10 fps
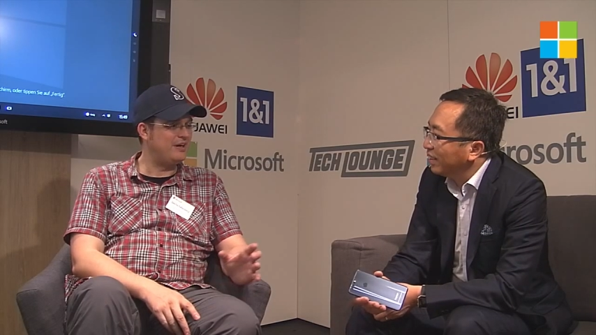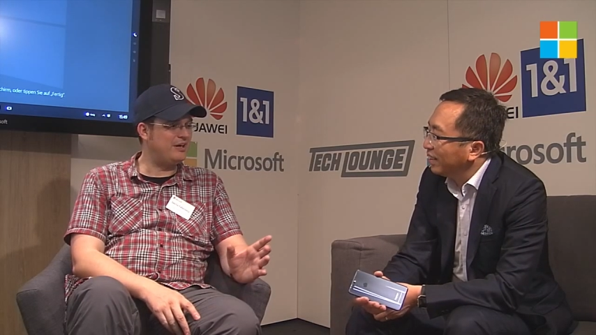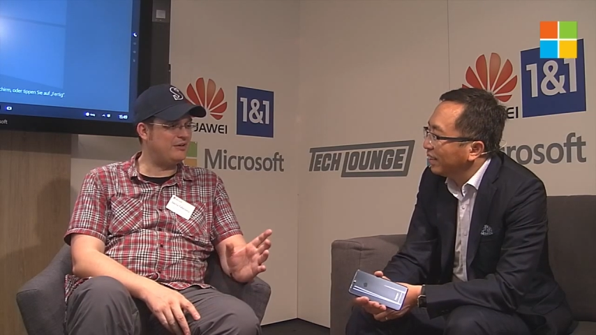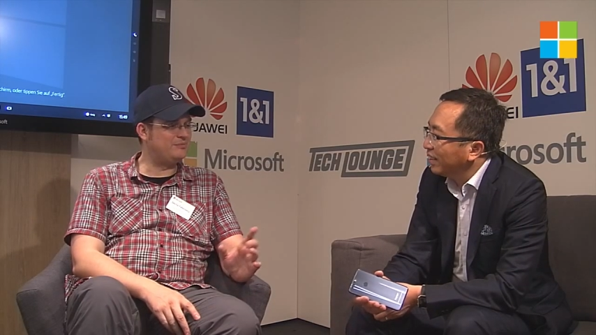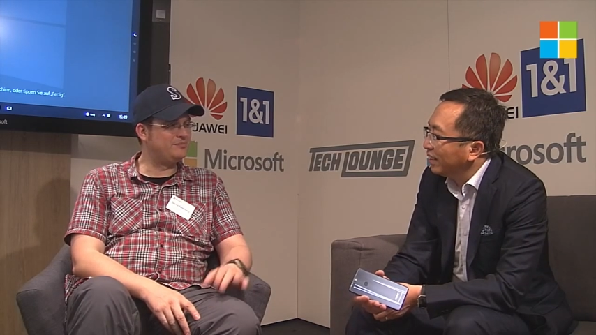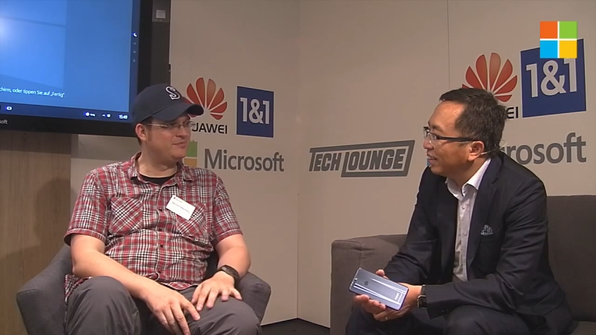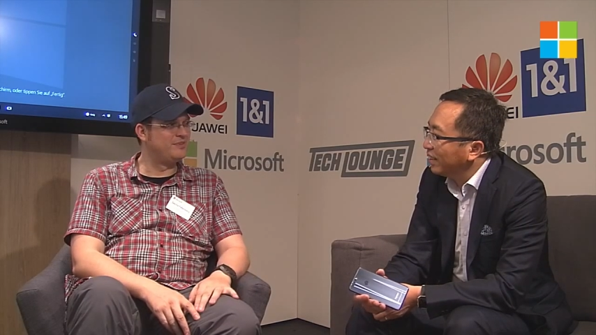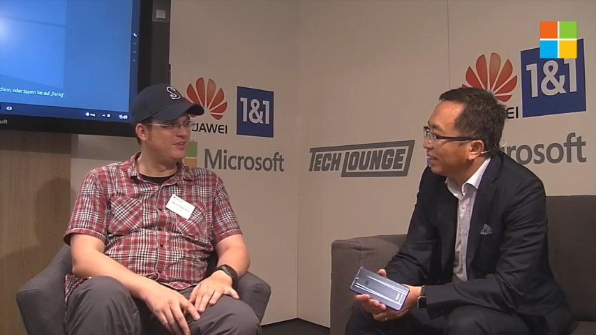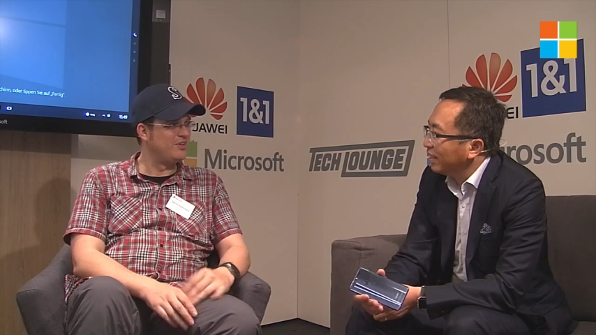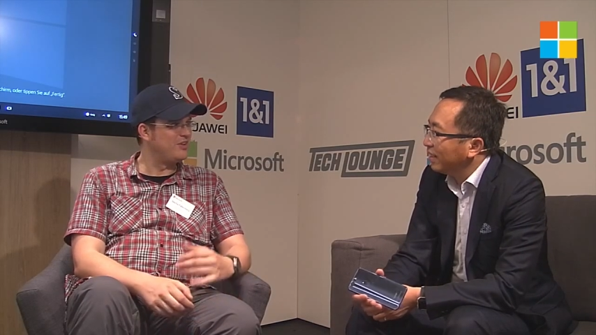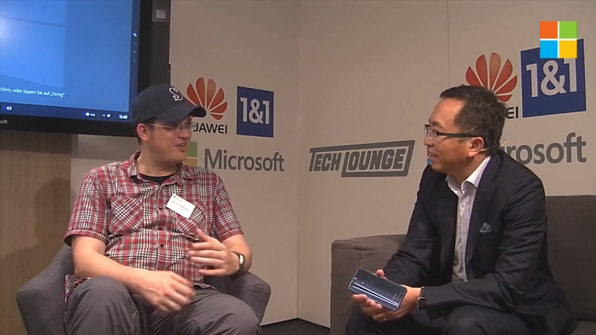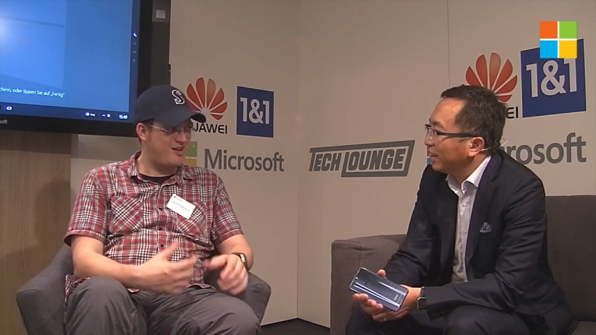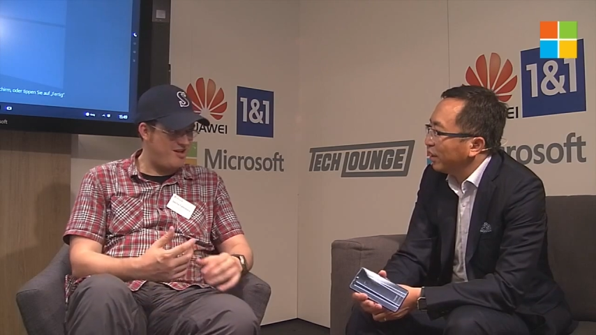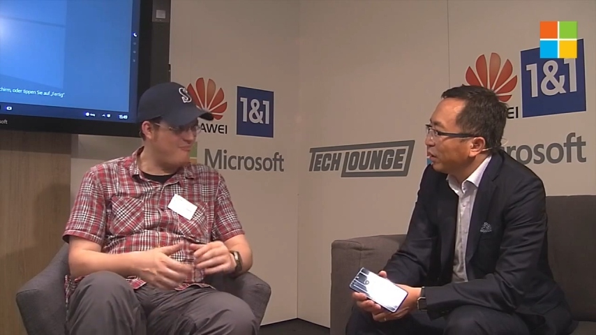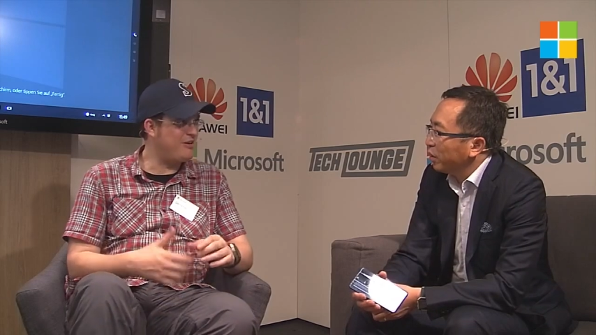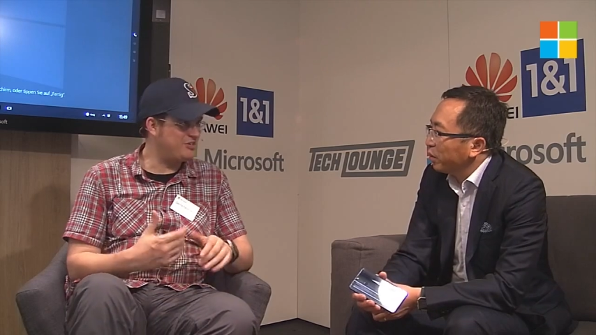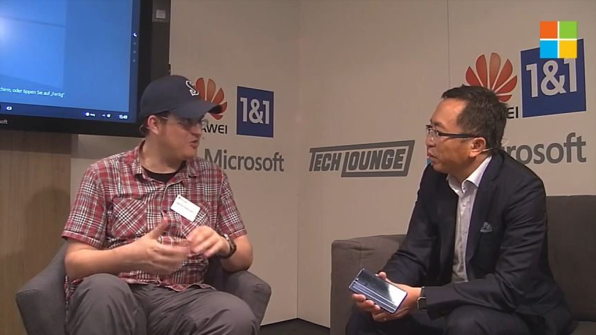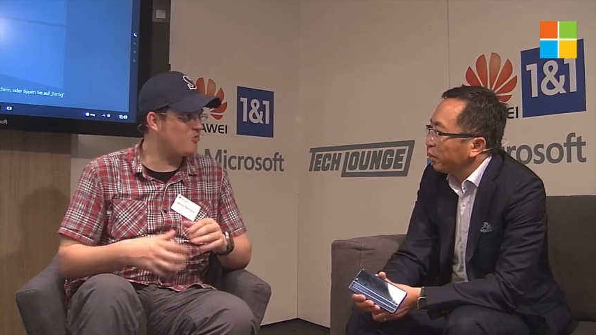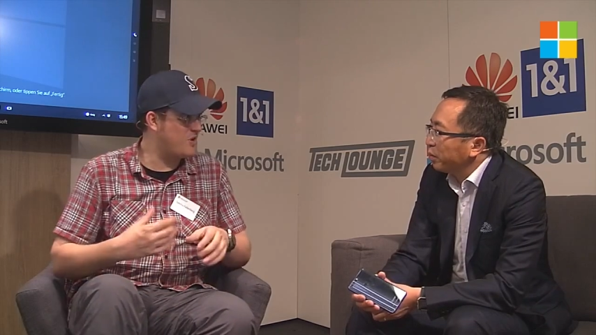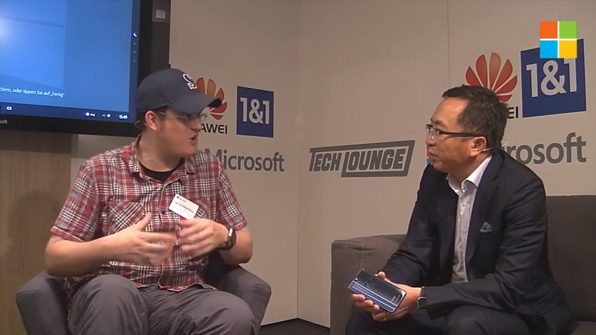Speaker 1: Mm. Um, I
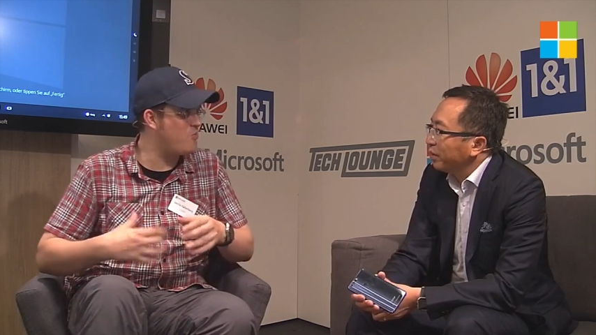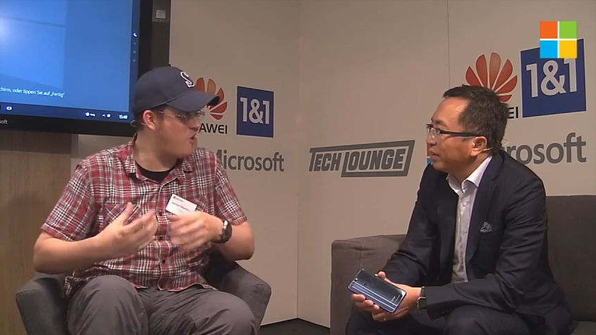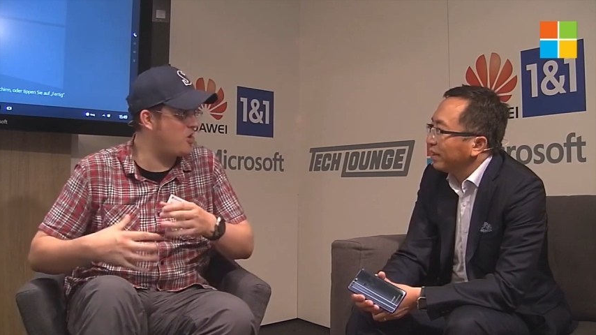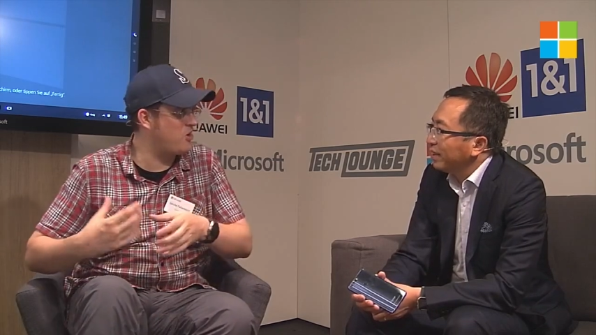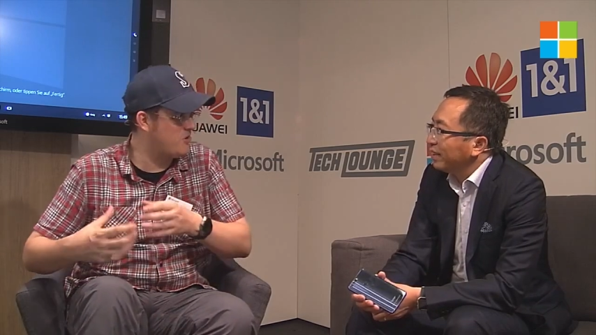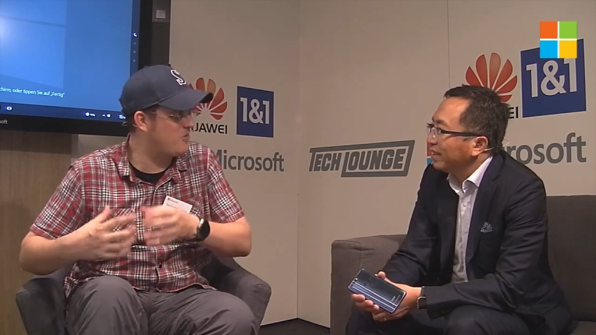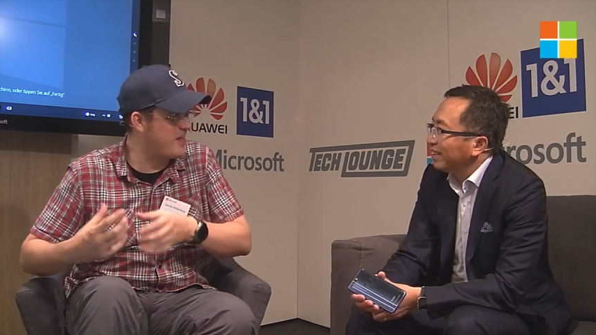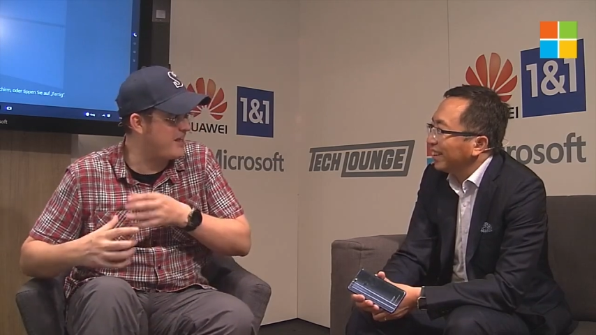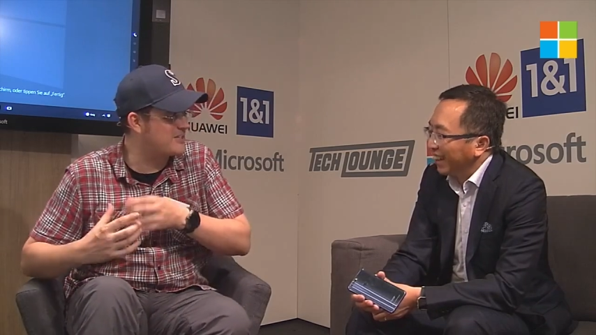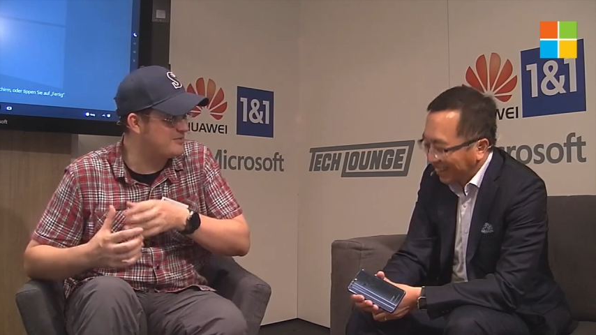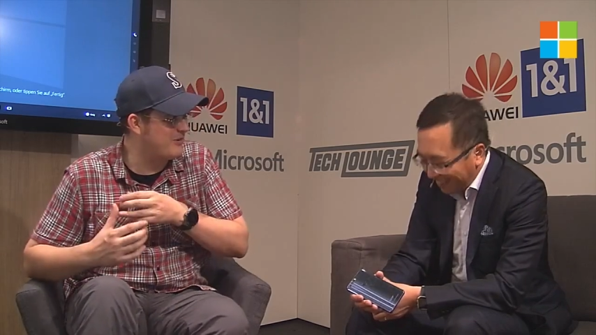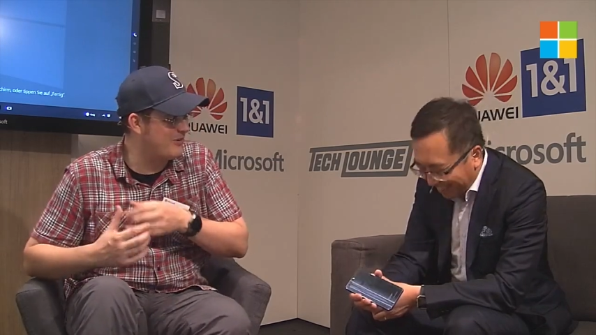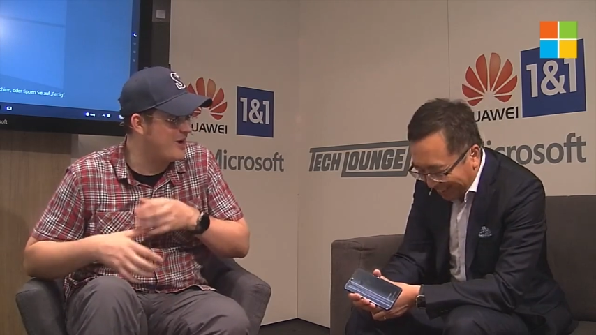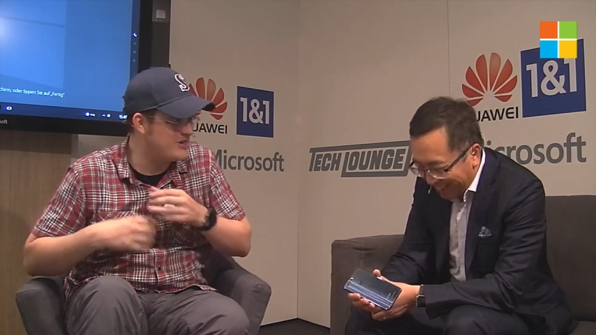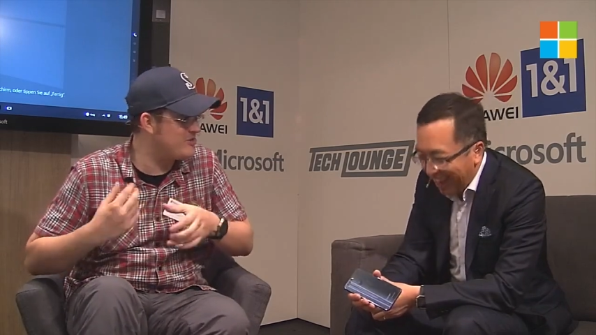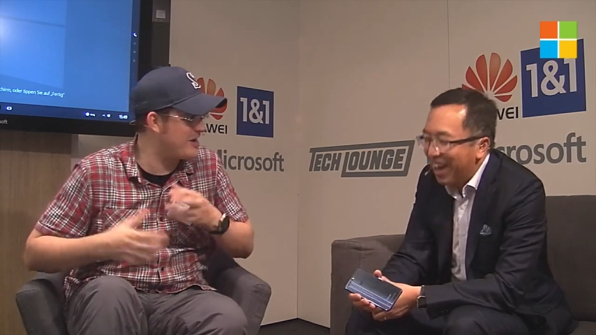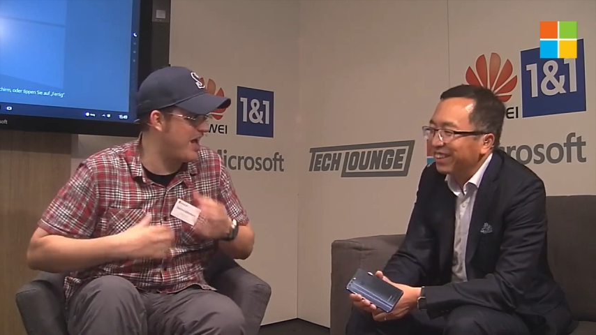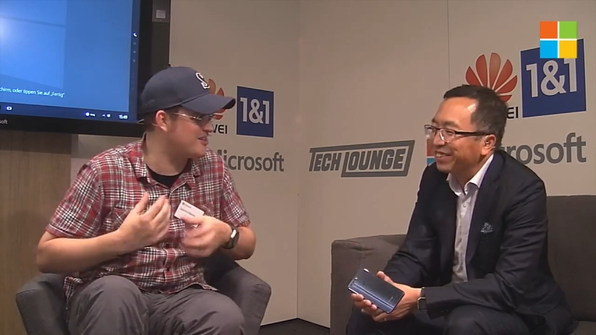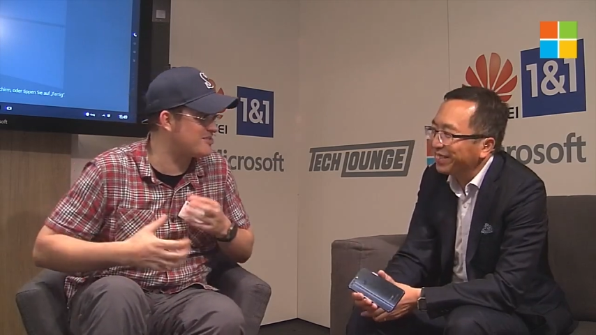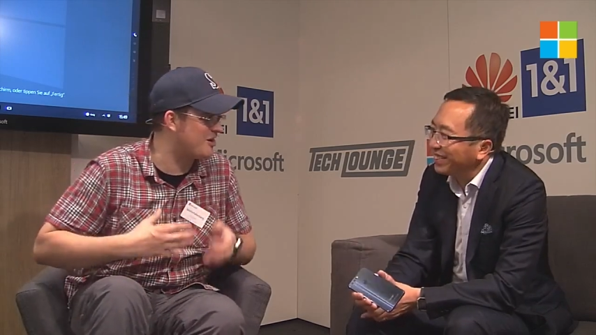bet you're already working on the next one, right? Yeah. You
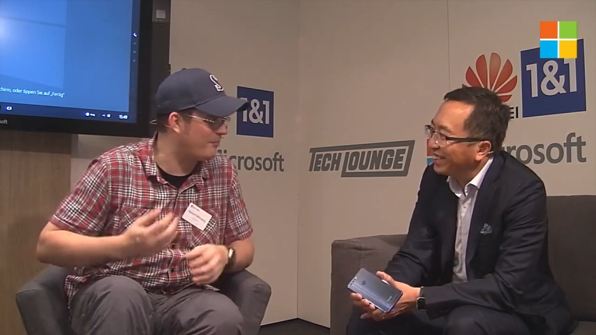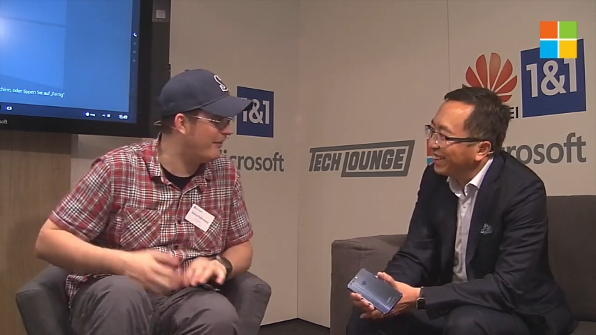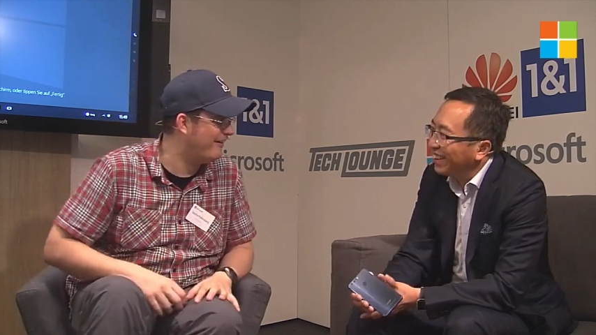can't stop.